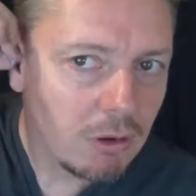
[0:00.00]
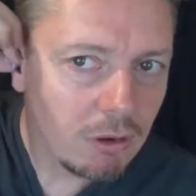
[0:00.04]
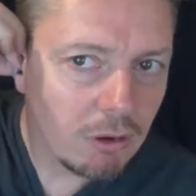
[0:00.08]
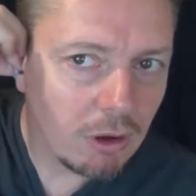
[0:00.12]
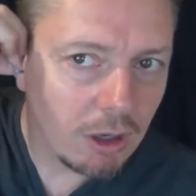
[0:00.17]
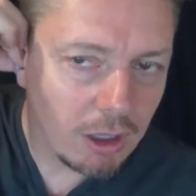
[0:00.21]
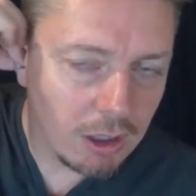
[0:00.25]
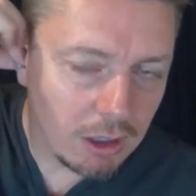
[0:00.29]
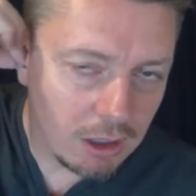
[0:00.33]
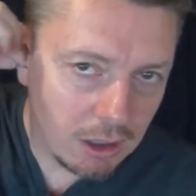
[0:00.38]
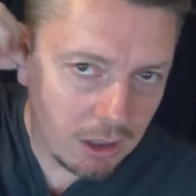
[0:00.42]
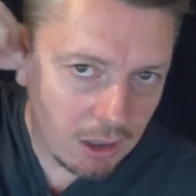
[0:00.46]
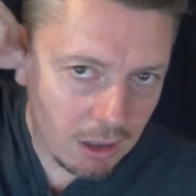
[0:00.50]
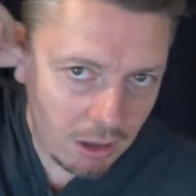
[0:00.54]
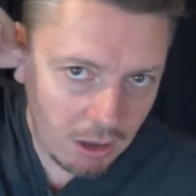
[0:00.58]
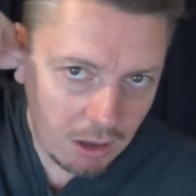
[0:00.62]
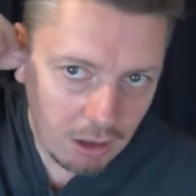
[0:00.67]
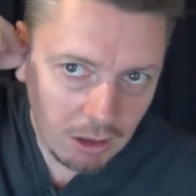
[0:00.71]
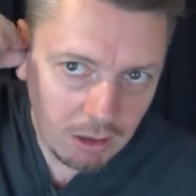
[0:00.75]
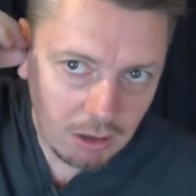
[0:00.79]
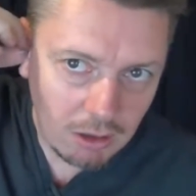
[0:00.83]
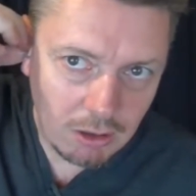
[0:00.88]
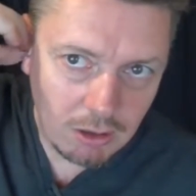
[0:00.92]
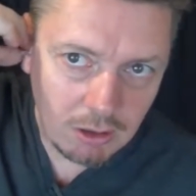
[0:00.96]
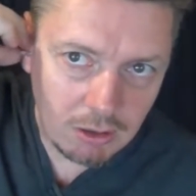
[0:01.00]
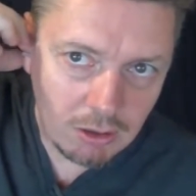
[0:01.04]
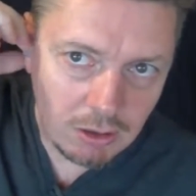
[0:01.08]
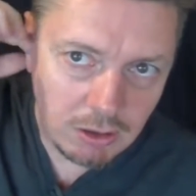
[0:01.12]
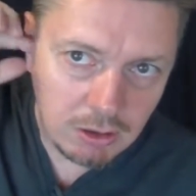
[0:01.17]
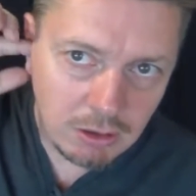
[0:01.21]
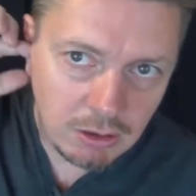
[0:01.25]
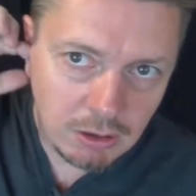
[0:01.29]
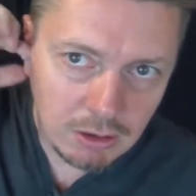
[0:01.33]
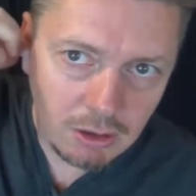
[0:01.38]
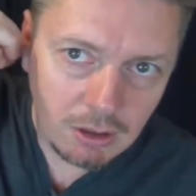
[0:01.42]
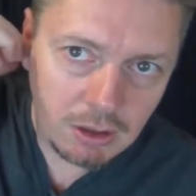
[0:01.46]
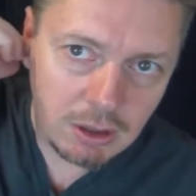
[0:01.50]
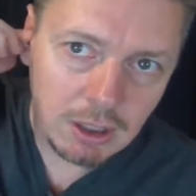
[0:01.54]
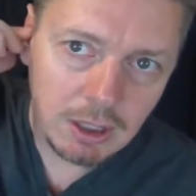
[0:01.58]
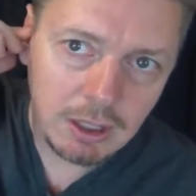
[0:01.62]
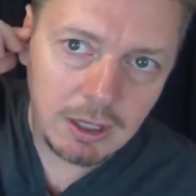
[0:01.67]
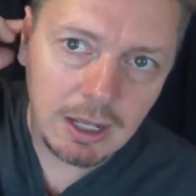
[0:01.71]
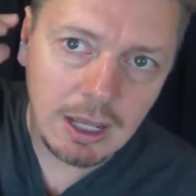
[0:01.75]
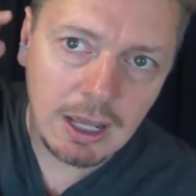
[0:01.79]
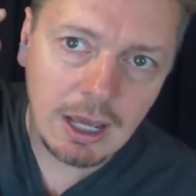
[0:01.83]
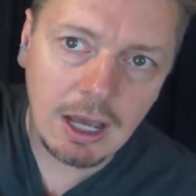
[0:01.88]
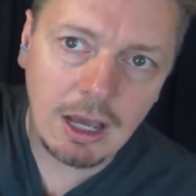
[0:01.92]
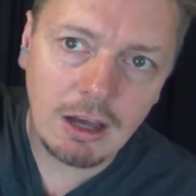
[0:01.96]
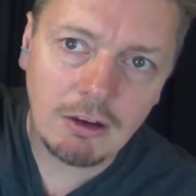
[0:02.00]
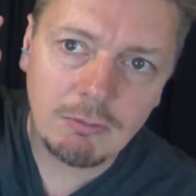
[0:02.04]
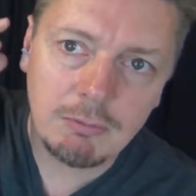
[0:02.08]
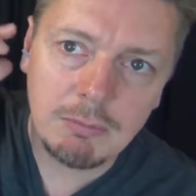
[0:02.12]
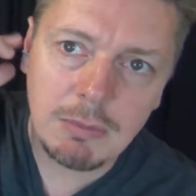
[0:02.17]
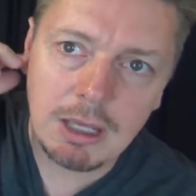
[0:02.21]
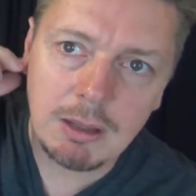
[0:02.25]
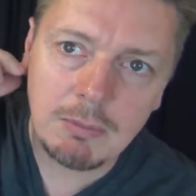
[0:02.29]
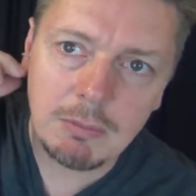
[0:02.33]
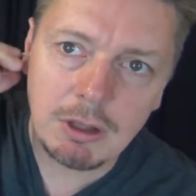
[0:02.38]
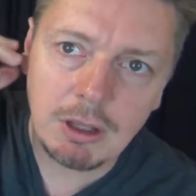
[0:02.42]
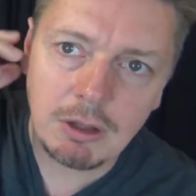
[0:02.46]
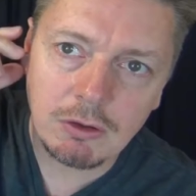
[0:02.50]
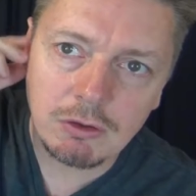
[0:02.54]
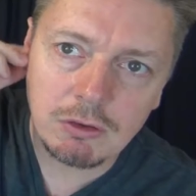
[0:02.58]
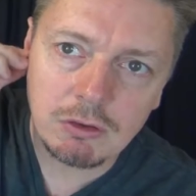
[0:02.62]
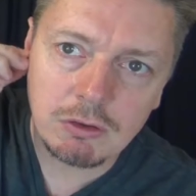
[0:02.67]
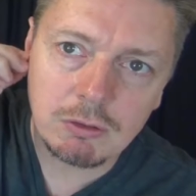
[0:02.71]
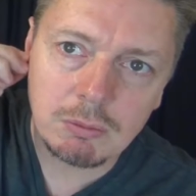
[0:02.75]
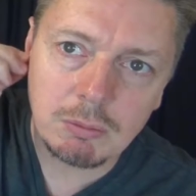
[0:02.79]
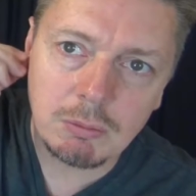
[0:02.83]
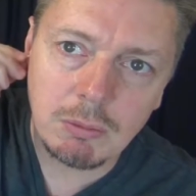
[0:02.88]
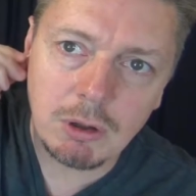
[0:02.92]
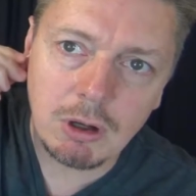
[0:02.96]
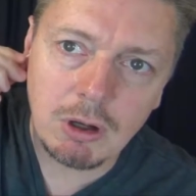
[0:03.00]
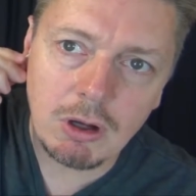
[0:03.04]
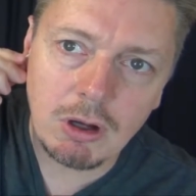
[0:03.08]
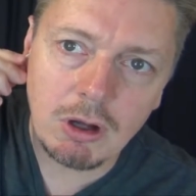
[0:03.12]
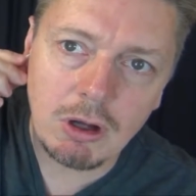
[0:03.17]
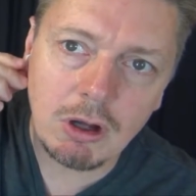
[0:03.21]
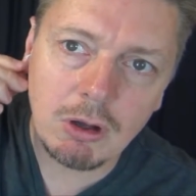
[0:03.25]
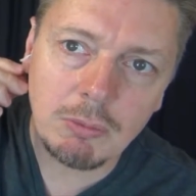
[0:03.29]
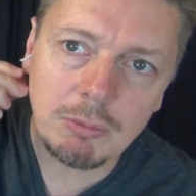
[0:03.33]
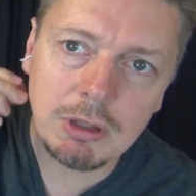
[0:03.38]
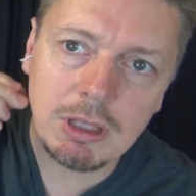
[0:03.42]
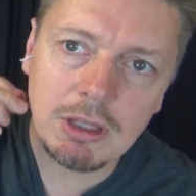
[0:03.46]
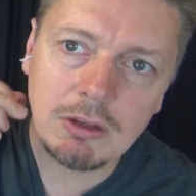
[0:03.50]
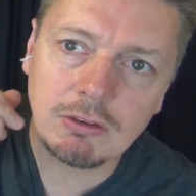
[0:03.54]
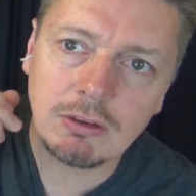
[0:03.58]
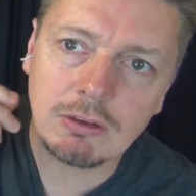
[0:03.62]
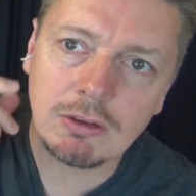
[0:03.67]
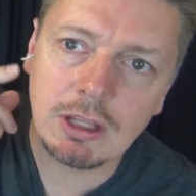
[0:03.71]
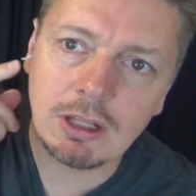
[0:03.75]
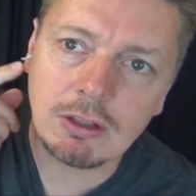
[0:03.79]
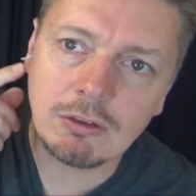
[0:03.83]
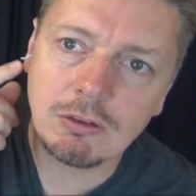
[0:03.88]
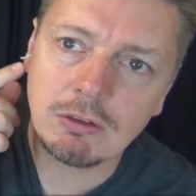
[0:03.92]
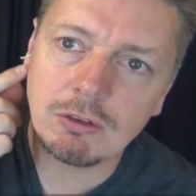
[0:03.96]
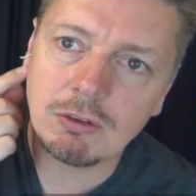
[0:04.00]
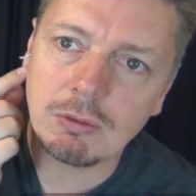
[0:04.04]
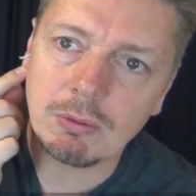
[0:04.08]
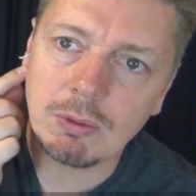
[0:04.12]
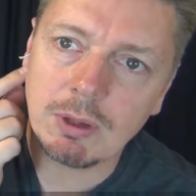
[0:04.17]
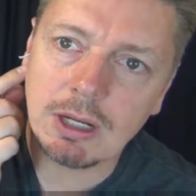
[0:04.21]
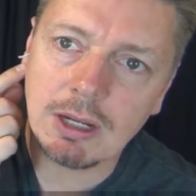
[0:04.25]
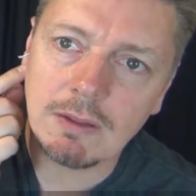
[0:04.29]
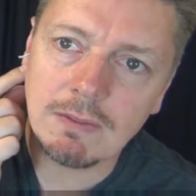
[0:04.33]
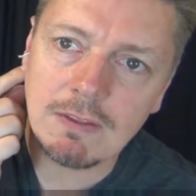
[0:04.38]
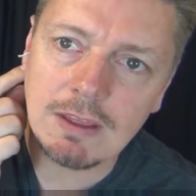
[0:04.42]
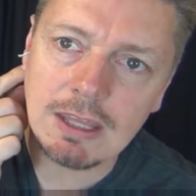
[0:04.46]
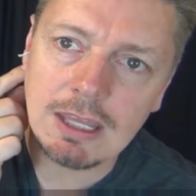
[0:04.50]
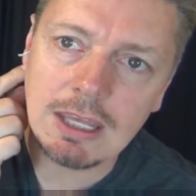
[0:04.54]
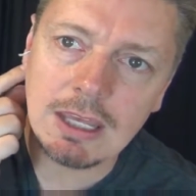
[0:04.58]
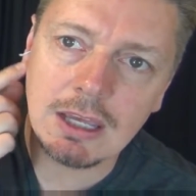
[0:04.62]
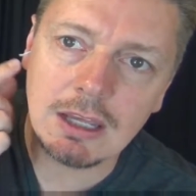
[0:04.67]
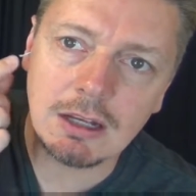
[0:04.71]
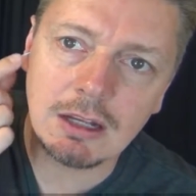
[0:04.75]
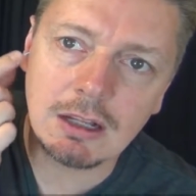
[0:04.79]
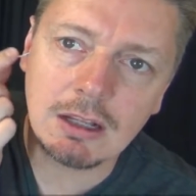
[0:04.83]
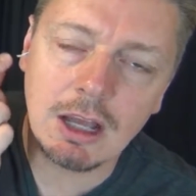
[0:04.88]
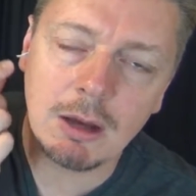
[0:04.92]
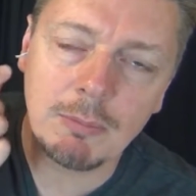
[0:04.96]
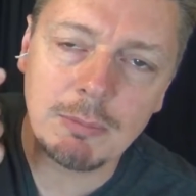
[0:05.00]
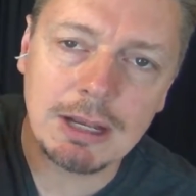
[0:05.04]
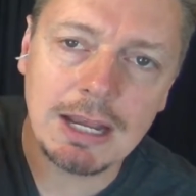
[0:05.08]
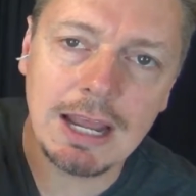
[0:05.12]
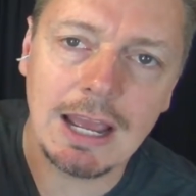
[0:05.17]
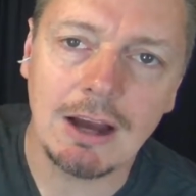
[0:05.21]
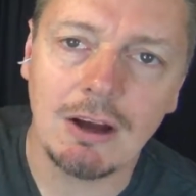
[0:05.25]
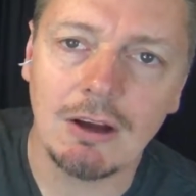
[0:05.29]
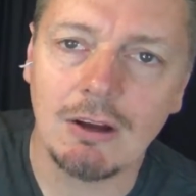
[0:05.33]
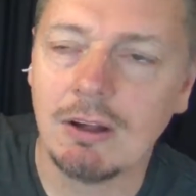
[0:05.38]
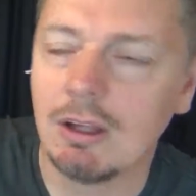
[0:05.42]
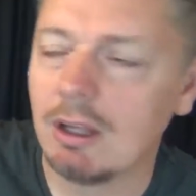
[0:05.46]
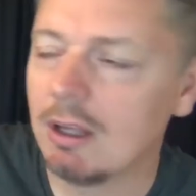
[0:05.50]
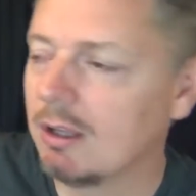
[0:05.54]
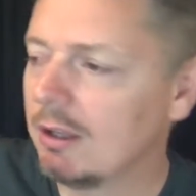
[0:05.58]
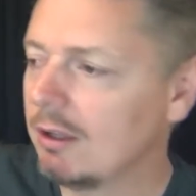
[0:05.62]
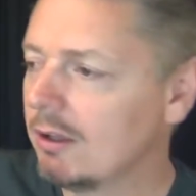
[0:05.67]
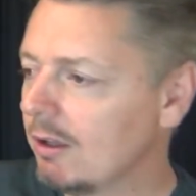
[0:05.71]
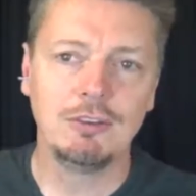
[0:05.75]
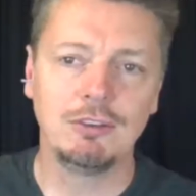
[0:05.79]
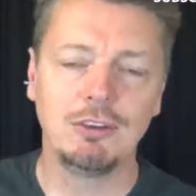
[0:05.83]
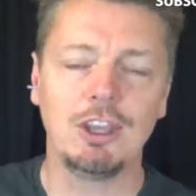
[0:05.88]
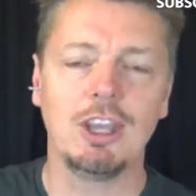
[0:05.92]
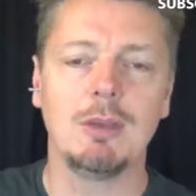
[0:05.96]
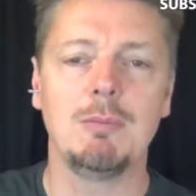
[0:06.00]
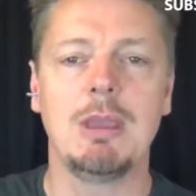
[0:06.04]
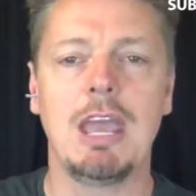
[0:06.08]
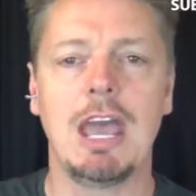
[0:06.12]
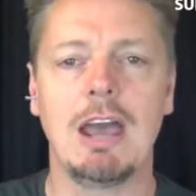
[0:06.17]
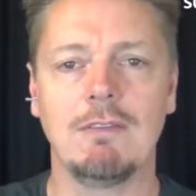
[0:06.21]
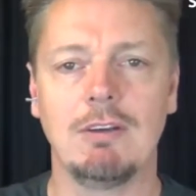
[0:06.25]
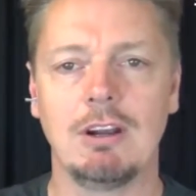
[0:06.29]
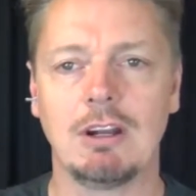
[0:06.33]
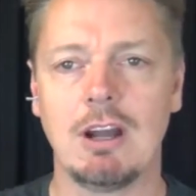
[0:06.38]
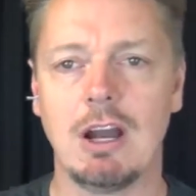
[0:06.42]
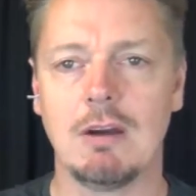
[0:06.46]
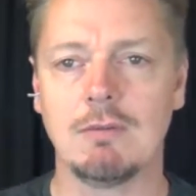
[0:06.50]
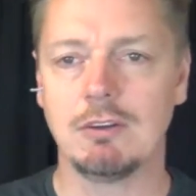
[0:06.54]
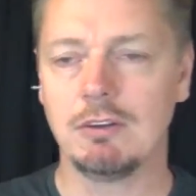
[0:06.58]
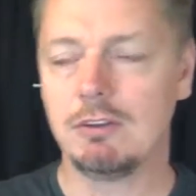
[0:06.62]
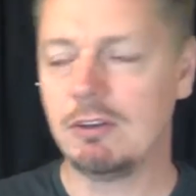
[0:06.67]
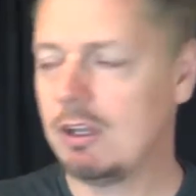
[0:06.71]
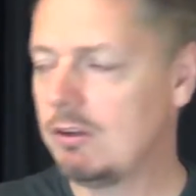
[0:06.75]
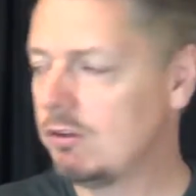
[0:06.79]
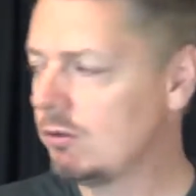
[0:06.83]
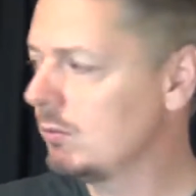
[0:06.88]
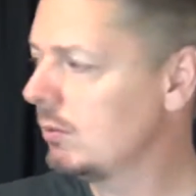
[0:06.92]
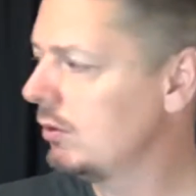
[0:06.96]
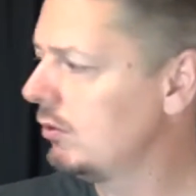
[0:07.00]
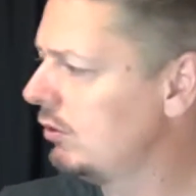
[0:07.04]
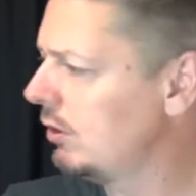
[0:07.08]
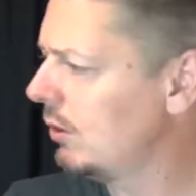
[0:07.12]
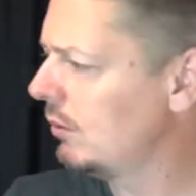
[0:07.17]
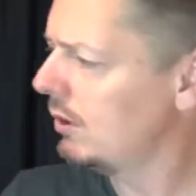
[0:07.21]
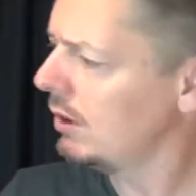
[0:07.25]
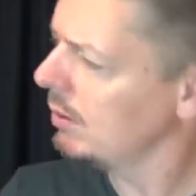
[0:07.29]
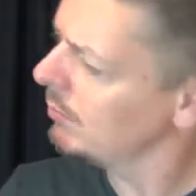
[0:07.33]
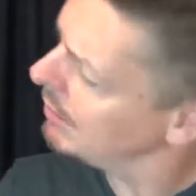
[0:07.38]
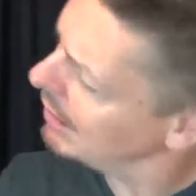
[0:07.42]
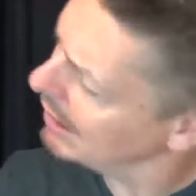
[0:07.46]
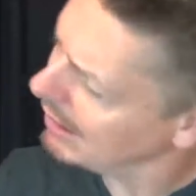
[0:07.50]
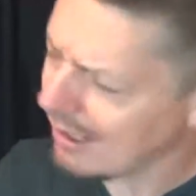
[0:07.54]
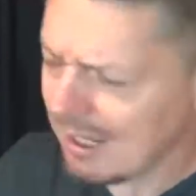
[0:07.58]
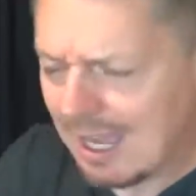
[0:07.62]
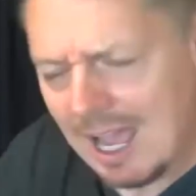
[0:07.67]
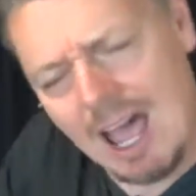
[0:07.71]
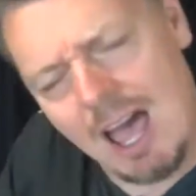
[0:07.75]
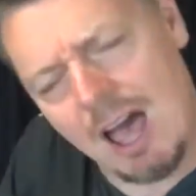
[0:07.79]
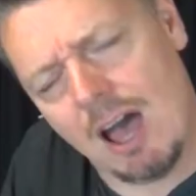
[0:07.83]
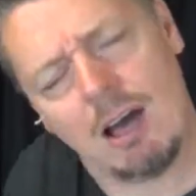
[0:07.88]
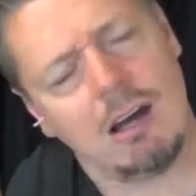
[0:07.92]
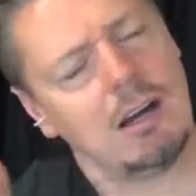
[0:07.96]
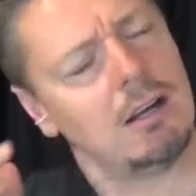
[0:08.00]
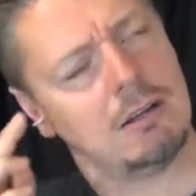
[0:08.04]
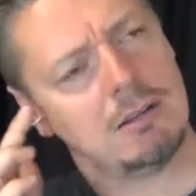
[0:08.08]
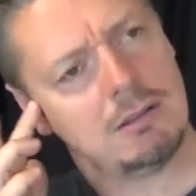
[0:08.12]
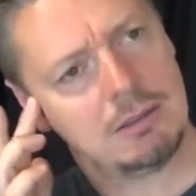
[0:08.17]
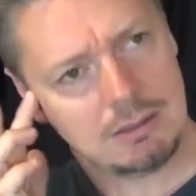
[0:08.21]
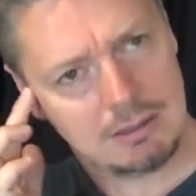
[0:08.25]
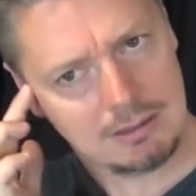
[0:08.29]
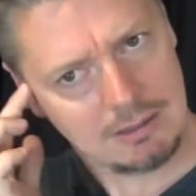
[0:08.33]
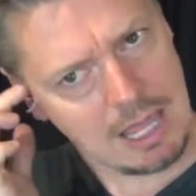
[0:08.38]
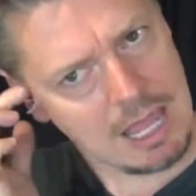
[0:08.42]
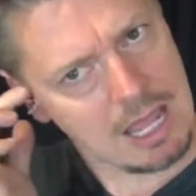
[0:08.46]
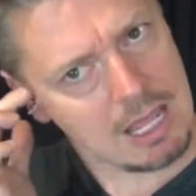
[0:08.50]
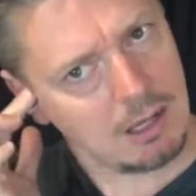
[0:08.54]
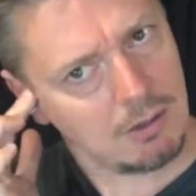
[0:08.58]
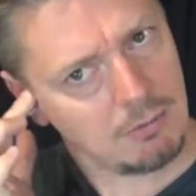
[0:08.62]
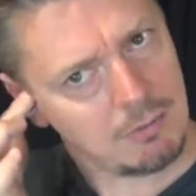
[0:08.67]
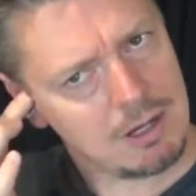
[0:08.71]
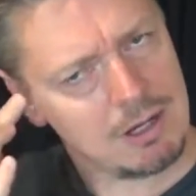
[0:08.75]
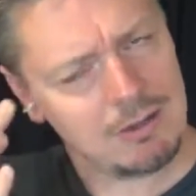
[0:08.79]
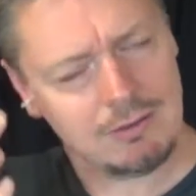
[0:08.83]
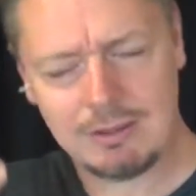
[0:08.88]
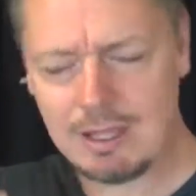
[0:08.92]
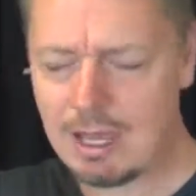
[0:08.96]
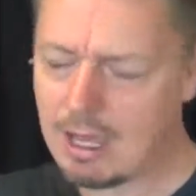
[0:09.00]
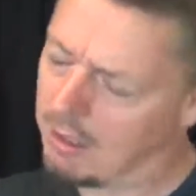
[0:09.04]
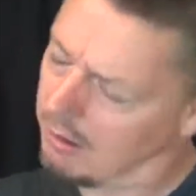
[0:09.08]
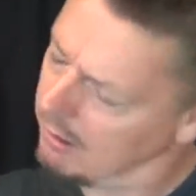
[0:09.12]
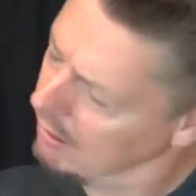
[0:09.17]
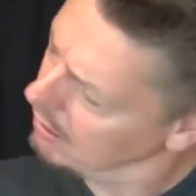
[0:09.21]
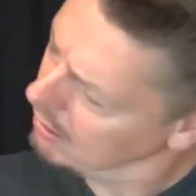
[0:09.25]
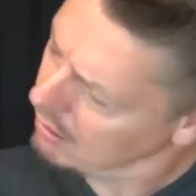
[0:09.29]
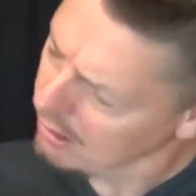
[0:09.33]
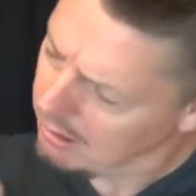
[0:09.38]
right here, and have maybe a small piece of that string at the end coming out. So you could be having a conversation with someone and be like, dang it, what is that?